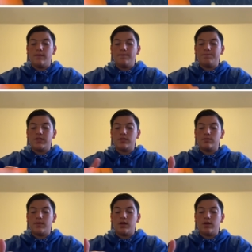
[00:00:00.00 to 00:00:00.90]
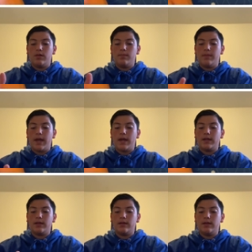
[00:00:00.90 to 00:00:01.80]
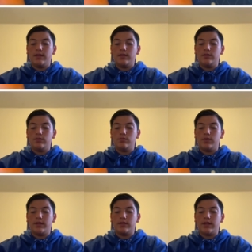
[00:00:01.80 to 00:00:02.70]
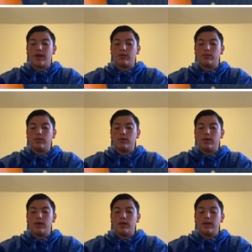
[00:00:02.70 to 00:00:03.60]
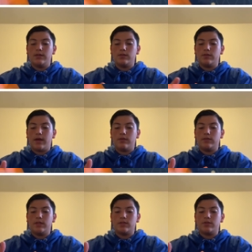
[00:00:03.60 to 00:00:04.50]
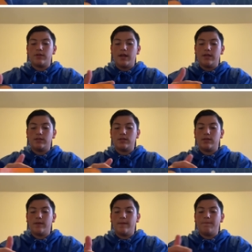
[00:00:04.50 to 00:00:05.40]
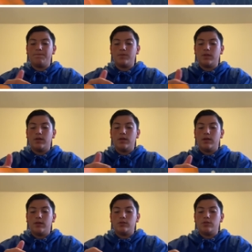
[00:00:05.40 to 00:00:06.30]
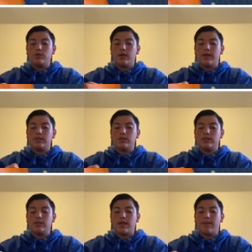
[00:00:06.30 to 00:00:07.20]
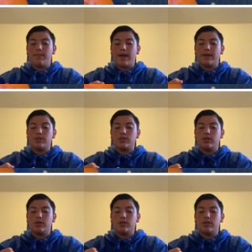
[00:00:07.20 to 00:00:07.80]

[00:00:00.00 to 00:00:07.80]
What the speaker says: this pair back, and then you bring it down. And so now this creates two edges that match